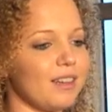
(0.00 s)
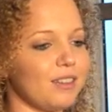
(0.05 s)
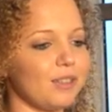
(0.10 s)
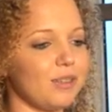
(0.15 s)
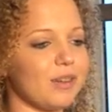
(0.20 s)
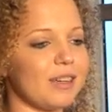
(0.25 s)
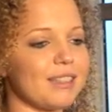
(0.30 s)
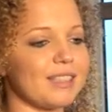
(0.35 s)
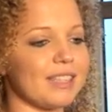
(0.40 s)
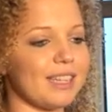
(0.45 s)

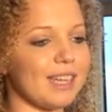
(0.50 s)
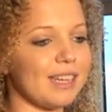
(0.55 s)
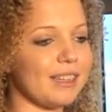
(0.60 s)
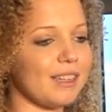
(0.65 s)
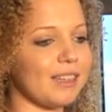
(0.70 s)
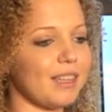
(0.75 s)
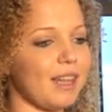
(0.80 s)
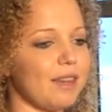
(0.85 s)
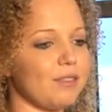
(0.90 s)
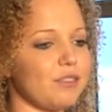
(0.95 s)
Do you guys
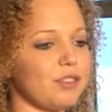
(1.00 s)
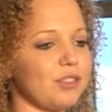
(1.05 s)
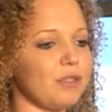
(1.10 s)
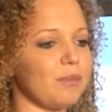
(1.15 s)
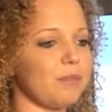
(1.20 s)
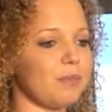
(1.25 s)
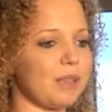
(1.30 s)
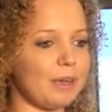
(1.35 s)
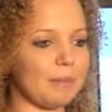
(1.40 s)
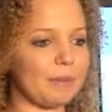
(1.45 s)
like the live
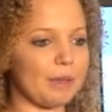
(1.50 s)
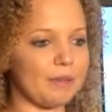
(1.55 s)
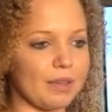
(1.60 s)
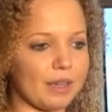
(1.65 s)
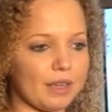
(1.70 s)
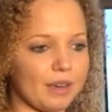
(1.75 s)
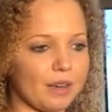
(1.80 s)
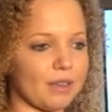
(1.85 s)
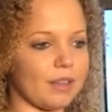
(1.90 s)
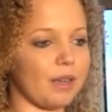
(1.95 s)
stream? Keep
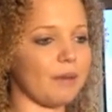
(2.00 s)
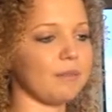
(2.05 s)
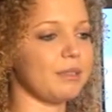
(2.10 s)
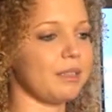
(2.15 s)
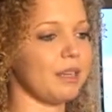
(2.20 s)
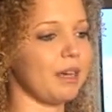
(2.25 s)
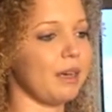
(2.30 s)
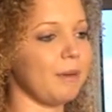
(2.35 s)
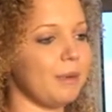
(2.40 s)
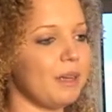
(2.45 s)
giving it a
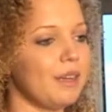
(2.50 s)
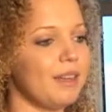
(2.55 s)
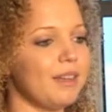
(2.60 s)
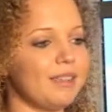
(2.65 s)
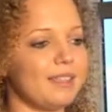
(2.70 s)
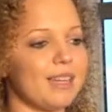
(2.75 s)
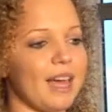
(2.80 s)
thumbs up.